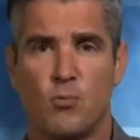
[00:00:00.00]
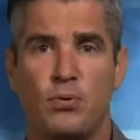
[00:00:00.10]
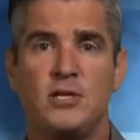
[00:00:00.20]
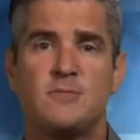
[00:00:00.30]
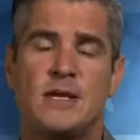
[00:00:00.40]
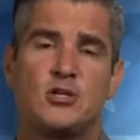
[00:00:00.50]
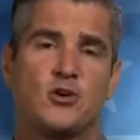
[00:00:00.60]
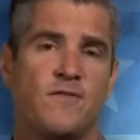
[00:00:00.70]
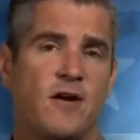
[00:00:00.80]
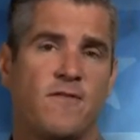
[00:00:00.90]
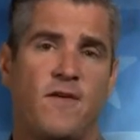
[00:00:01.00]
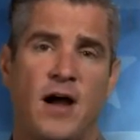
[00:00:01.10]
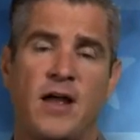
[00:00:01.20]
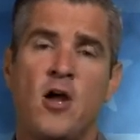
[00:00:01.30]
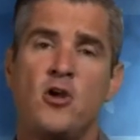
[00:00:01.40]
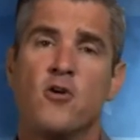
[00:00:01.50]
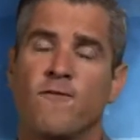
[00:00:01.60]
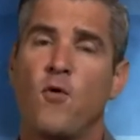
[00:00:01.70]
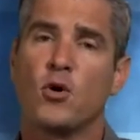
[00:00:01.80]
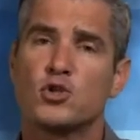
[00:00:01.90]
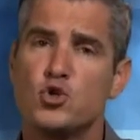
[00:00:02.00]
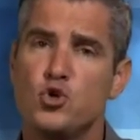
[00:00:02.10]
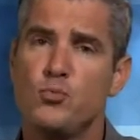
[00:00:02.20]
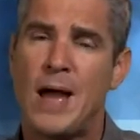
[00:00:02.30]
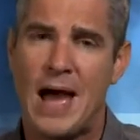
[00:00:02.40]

so please make sure to verify your fork tube